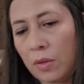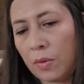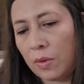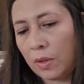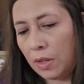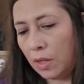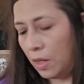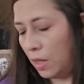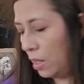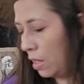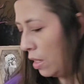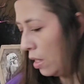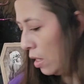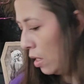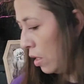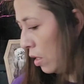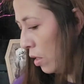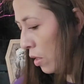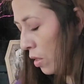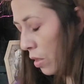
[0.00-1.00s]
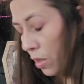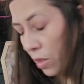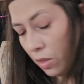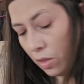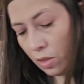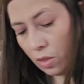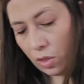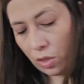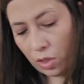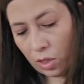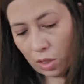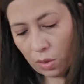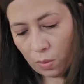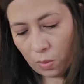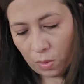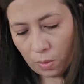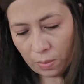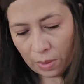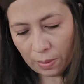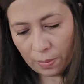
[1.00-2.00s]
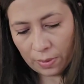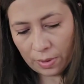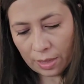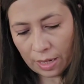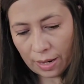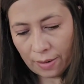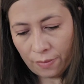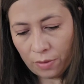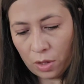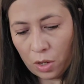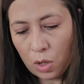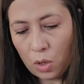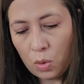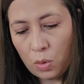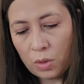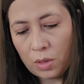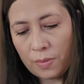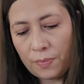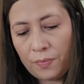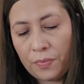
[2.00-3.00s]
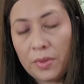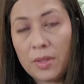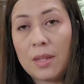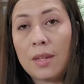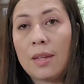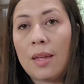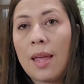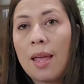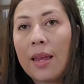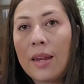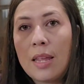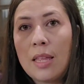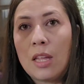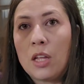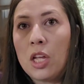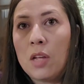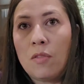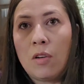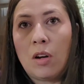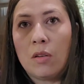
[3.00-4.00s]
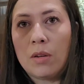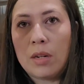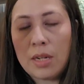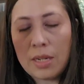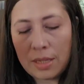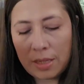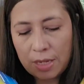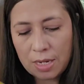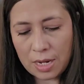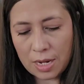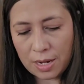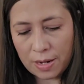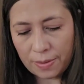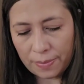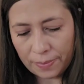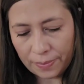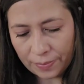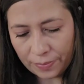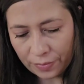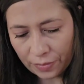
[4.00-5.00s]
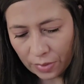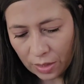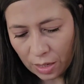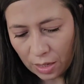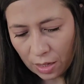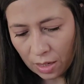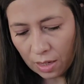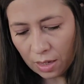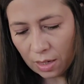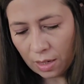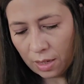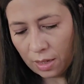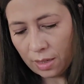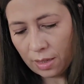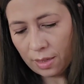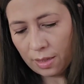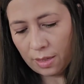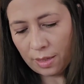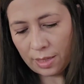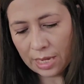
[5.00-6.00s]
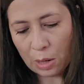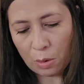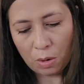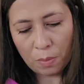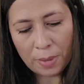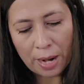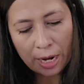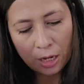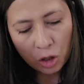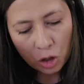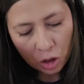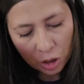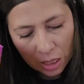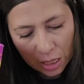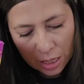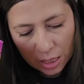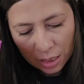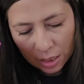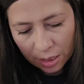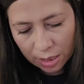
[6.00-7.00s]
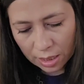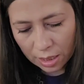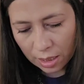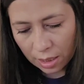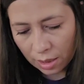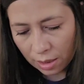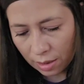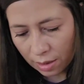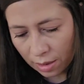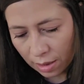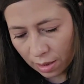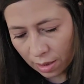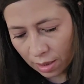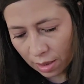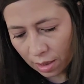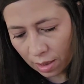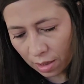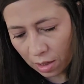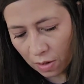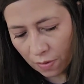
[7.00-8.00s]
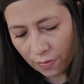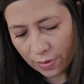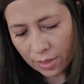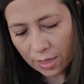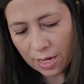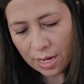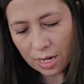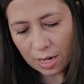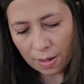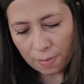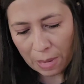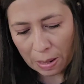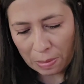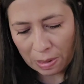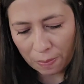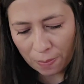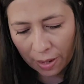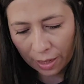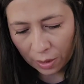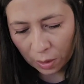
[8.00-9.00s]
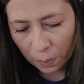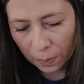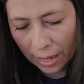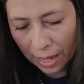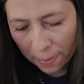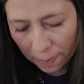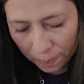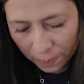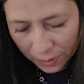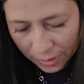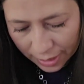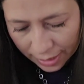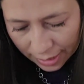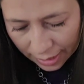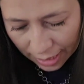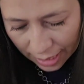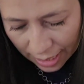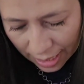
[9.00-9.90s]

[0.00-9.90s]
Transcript: So she will be able to have those. Candy that you've already seen. Sour Patch Kids. You've seen Baby Bottle Pops.